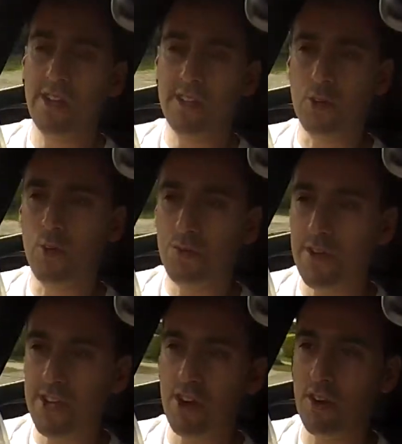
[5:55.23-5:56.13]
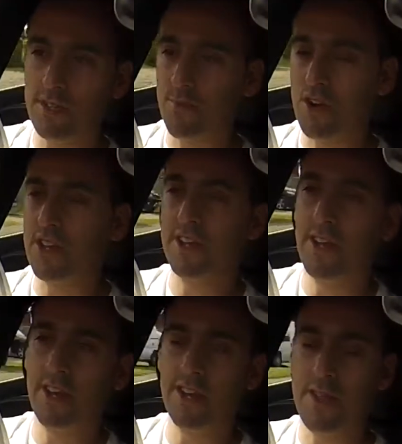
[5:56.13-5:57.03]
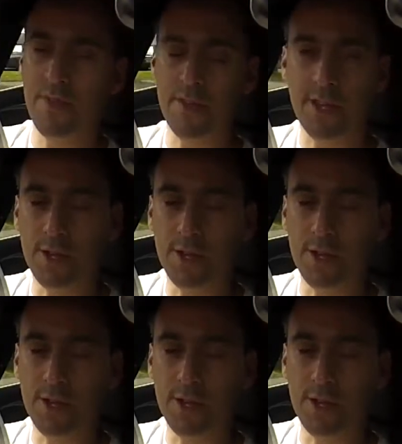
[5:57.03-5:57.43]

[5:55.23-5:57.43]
I think all three cars are brilliant, and I don't think